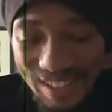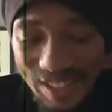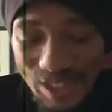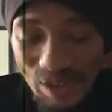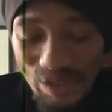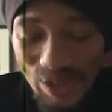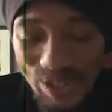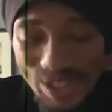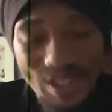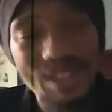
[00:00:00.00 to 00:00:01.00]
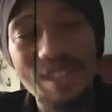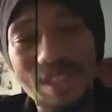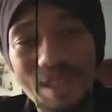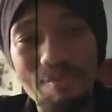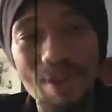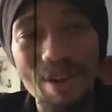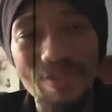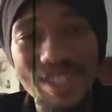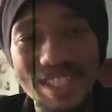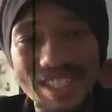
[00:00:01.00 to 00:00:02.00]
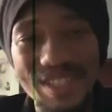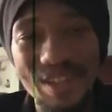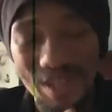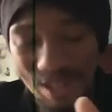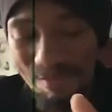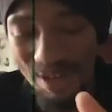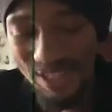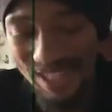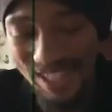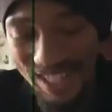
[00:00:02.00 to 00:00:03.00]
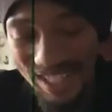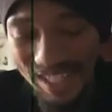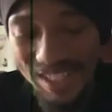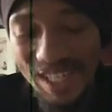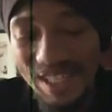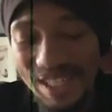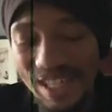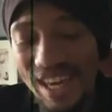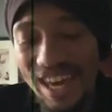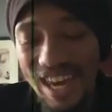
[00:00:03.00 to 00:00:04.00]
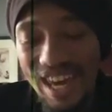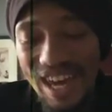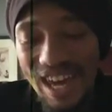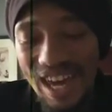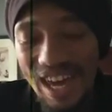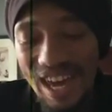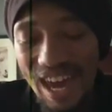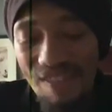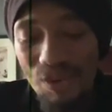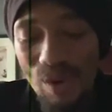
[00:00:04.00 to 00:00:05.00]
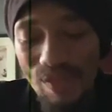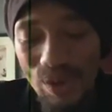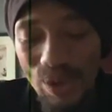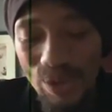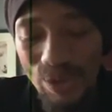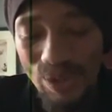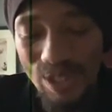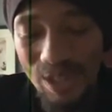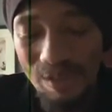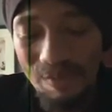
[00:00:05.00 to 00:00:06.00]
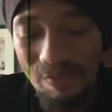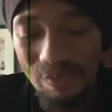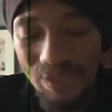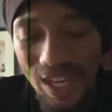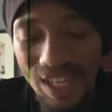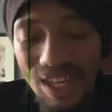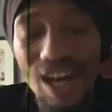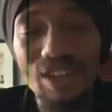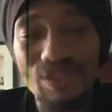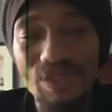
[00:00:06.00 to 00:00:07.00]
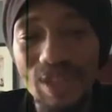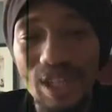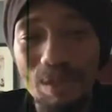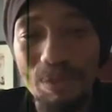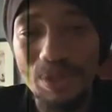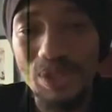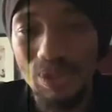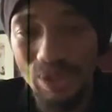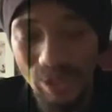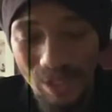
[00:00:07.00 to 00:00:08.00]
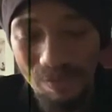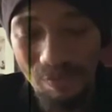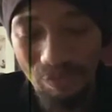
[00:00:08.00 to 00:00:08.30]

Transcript: So, first, it prefaces talking about this lady. It says, Have you ever heard an unforgettable story?